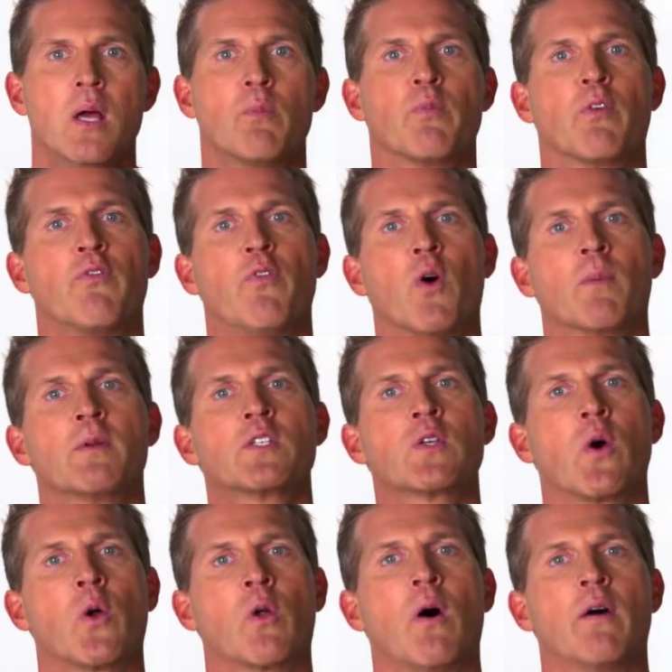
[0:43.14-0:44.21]
Perform a
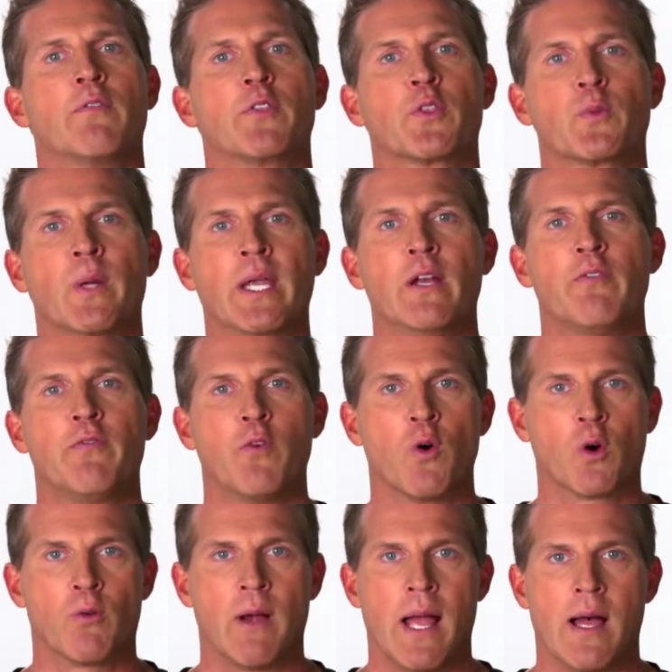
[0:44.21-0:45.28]
total of three to
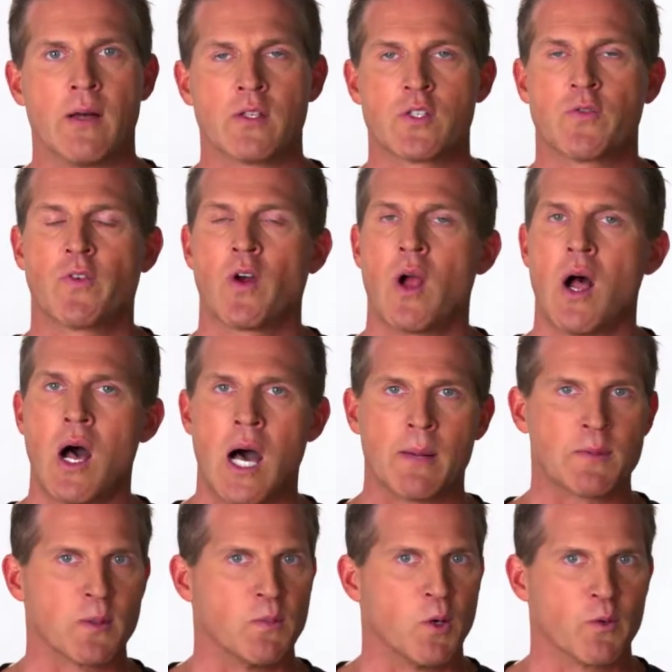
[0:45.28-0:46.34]
four rounds for
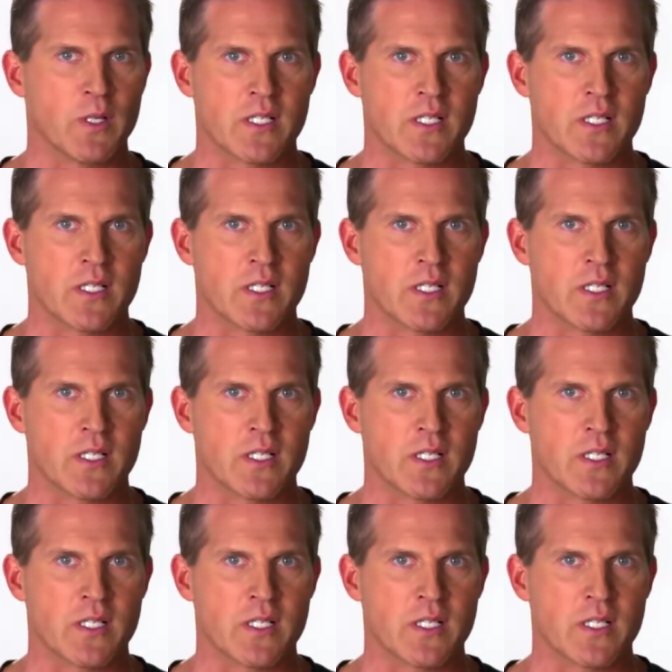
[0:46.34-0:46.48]
optimal